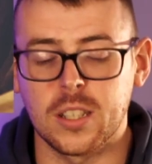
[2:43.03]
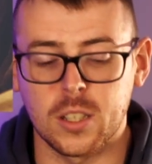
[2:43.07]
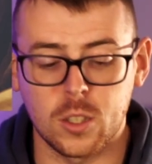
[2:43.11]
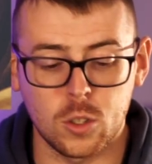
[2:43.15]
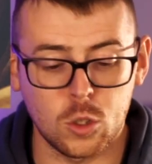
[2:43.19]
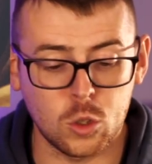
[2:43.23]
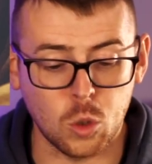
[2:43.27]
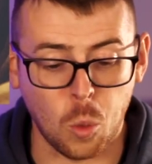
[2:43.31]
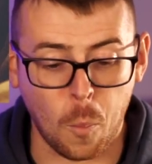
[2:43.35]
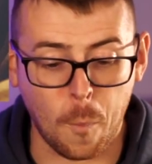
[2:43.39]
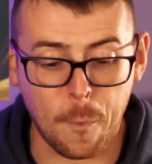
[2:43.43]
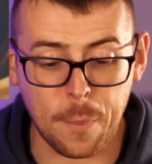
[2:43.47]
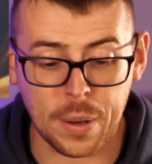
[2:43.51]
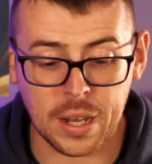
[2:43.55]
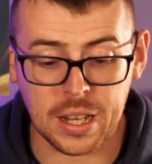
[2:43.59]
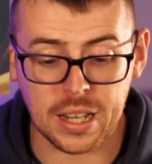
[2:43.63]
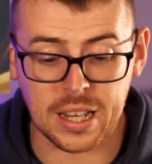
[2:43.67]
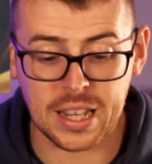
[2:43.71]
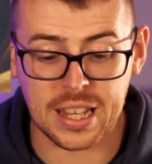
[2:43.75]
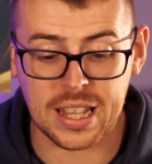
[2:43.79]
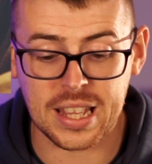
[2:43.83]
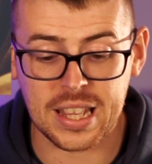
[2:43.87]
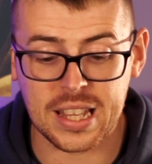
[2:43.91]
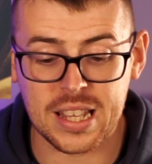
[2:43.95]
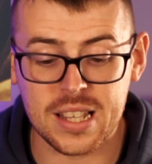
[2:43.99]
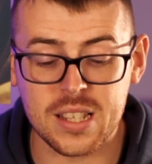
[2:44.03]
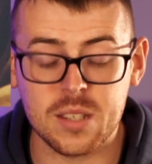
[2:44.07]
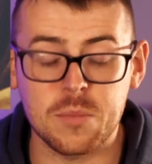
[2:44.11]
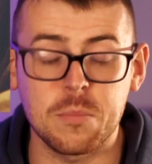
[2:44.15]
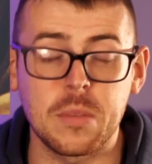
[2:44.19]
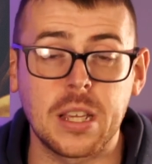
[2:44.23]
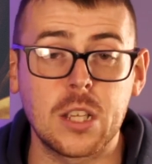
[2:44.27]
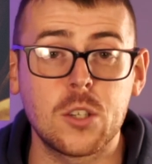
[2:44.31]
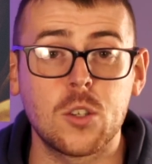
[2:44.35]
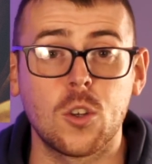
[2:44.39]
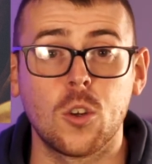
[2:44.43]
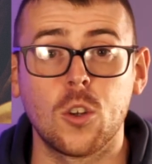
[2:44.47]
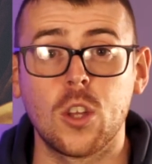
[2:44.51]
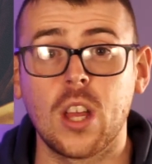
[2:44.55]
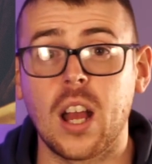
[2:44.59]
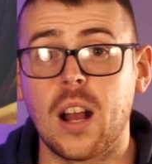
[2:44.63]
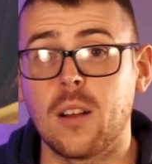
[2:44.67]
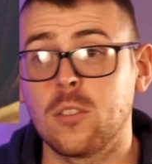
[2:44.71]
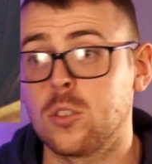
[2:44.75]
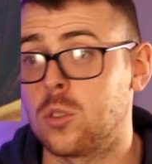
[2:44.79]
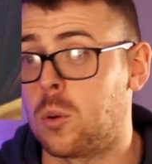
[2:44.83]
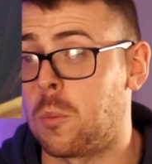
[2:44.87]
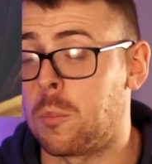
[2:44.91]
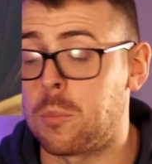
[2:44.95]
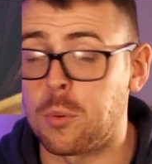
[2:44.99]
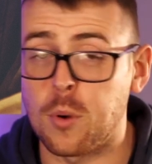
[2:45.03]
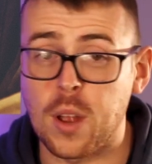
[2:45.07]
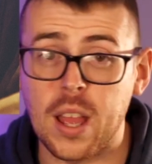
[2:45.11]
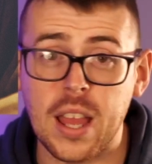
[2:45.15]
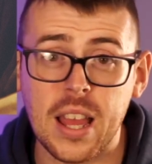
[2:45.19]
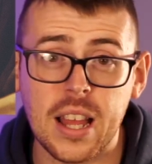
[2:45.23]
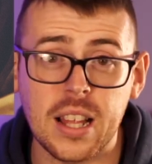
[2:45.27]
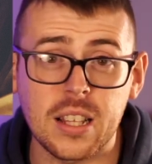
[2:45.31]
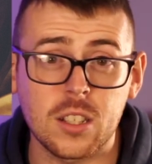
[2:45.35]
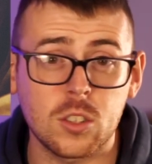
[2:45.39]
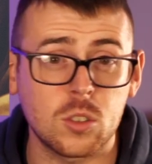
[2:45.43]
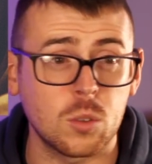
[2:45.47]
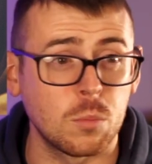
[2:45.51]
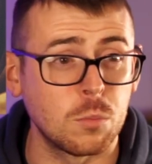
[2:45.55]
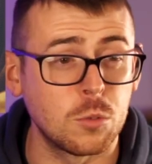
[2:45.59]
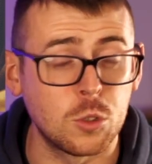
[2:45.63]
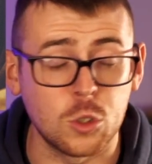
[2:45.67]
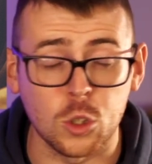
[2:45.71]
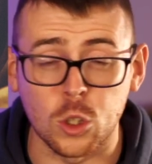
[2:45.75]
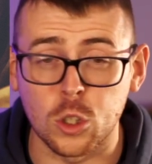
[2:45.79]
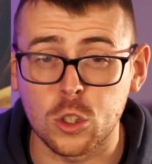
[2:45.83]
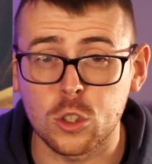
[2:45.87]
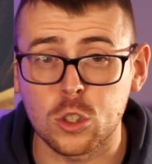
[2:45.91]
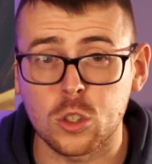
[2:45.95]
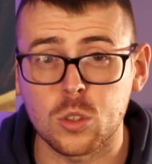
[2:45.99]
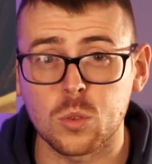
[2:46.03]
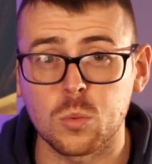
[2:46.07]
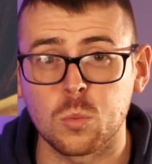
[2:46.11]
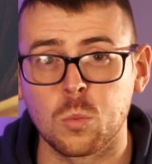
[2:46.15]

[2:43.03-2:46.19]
So please make sure you have some bread, some juice,